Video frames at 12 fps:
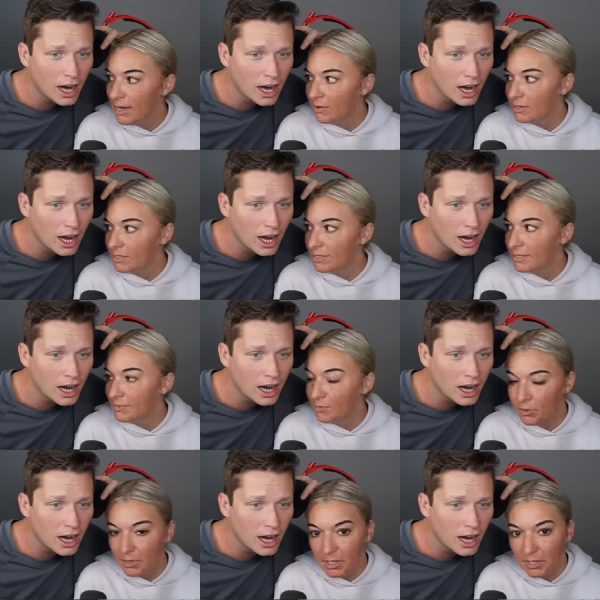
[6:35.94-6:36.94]
Speaker 1: hours at this
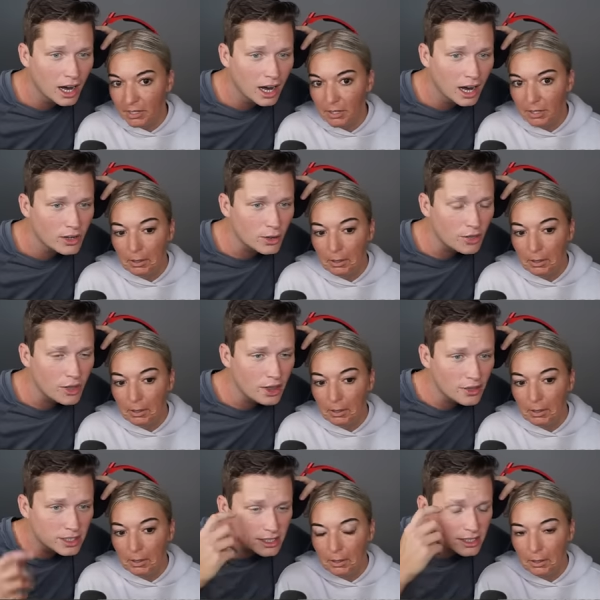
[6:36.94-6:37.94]
point?
Speaker 2: No, I think
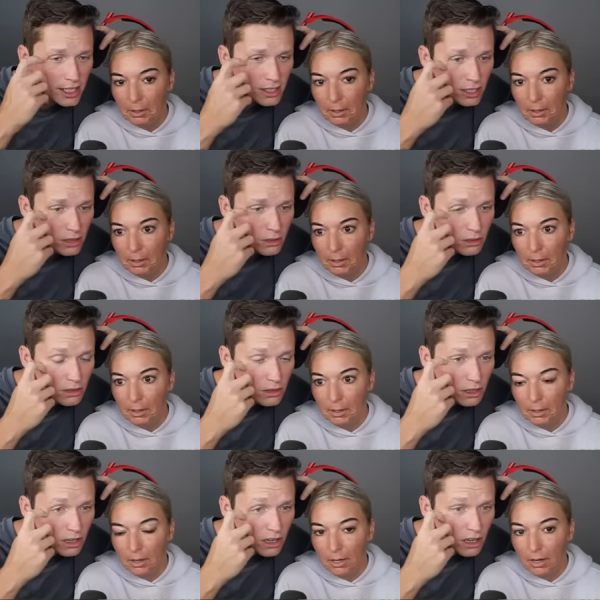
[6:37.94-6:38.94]
this is day two
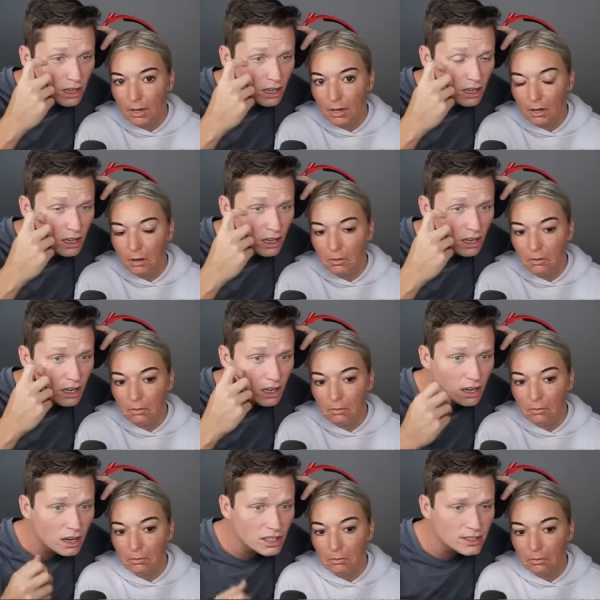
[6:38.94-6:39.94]
or
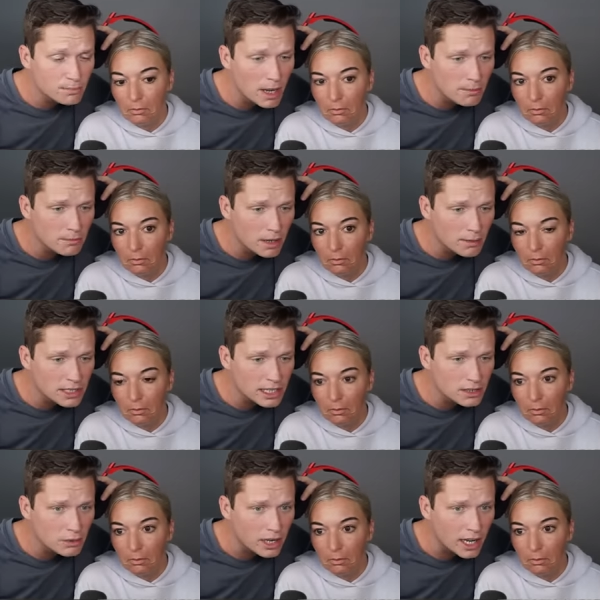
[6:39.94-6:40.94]
maybe, maybe day two and a